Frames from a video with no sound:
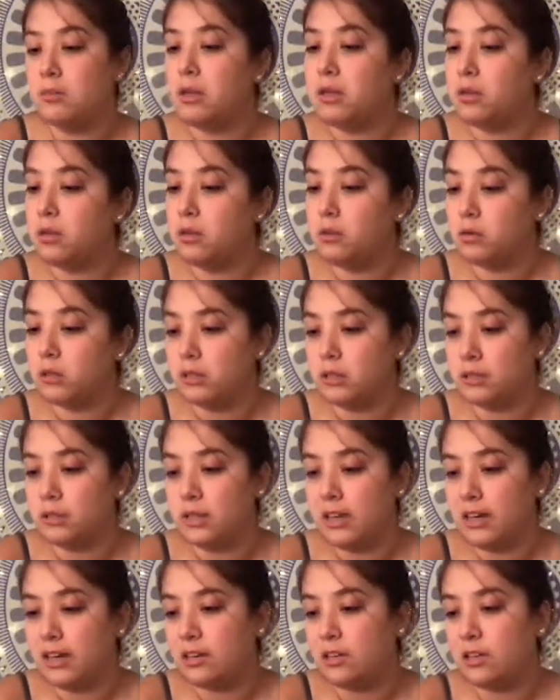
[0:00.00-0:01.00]
Man, you are
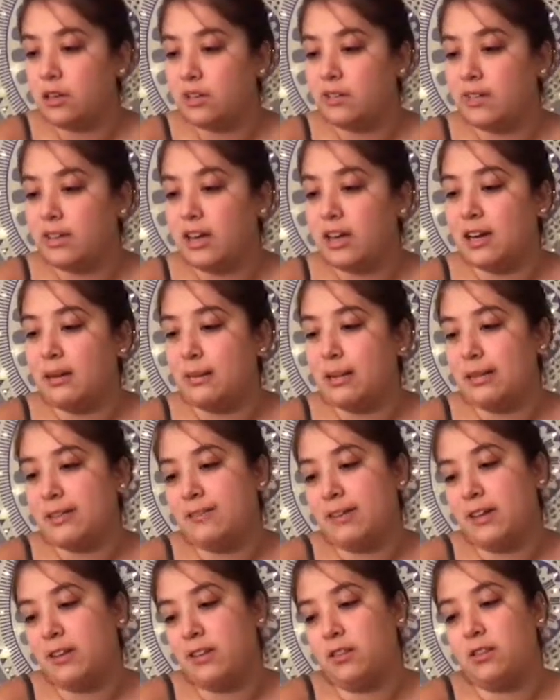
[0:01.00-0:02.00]
so tired you don't even care about
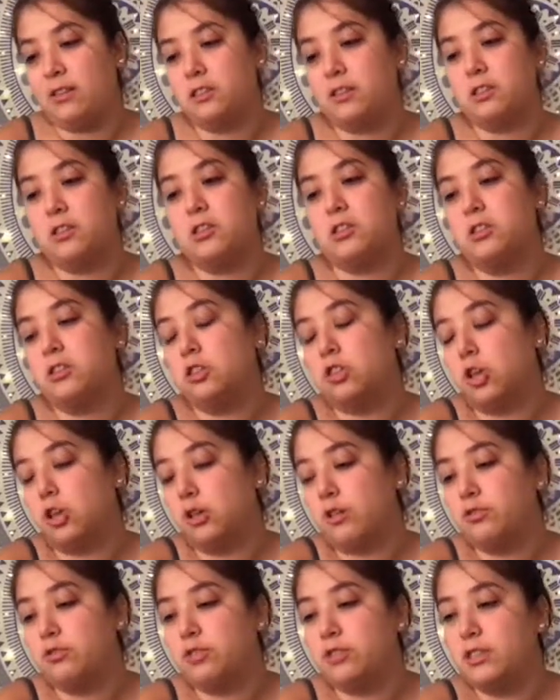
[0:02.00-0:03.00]
the fact that there's a
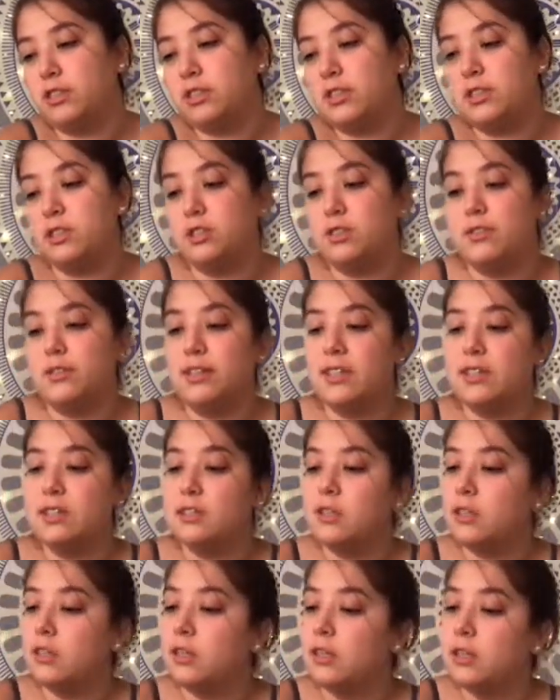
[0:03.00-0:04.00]
jar of treats next to your
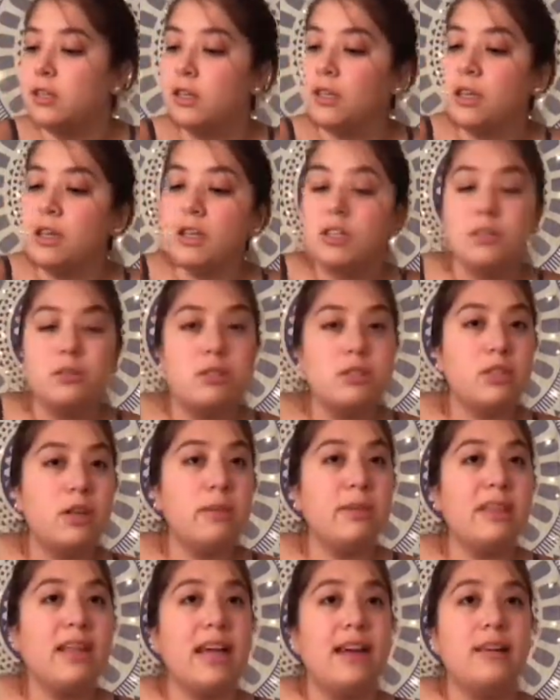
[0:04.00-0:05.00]
face. So we'll
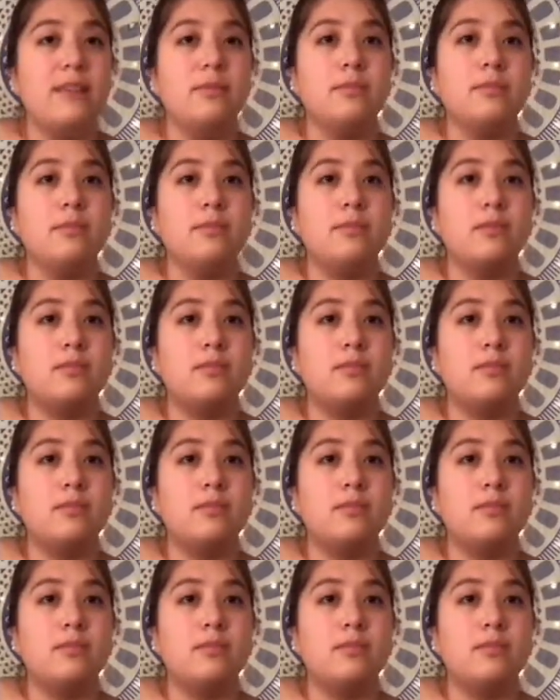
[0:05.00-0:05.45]
start with that.